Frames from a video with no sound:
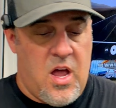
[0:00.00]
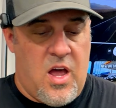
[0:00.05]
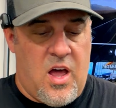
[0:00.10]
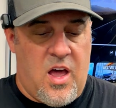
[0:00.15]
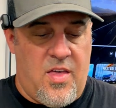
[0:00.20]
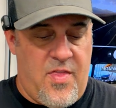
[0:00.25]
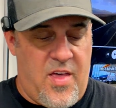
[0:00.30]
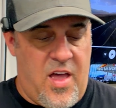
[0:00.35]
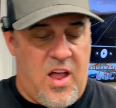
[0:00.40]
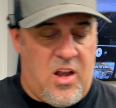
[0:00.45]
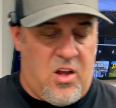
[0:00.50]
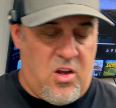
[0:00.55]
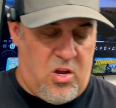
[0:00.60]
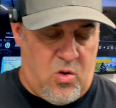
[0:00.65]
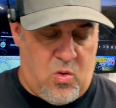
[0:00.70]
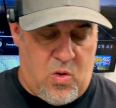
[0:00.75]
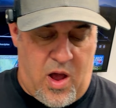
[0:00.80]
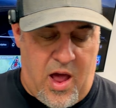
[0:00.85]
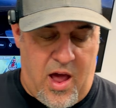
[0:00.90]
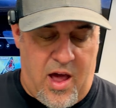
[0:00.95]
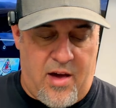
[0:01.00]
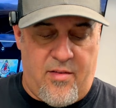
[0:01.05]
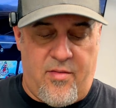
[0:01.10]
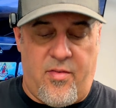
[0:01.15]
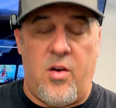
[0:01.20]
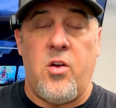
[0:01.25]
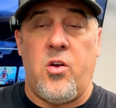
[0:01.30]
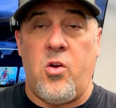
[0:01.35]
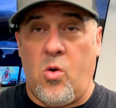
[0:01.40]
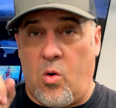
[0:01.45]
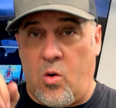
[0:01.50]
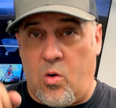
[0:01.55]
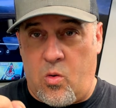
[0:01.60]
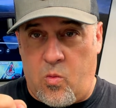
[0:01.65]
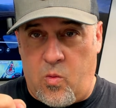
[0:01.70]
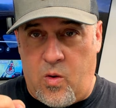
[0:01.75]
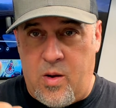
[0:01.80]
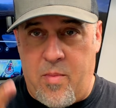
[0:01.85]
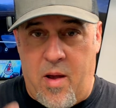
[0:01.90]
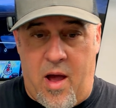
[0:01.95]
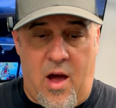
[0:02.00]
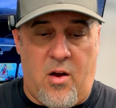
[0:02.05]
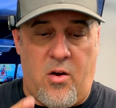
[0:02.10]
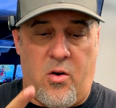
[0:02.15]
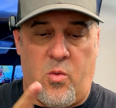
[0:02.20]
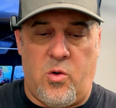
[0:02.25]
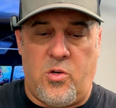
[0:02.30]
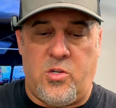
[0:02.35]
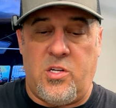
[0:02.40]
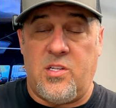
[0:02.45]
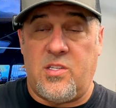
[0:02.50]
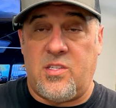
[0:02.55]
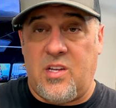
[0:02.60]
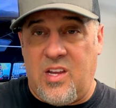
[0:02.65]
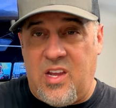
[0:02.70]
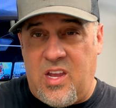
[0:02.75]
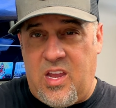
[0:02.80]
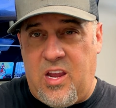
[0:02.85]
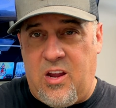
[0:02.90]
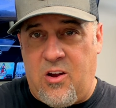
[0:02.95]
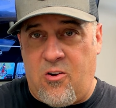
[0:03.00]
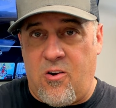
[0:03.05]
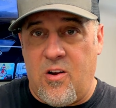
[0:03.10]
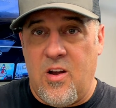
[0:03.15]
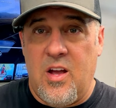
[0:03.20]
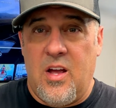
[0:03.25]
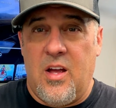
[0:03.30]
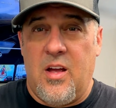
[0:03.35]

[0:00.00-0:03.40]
And then you have your rebound, which is here.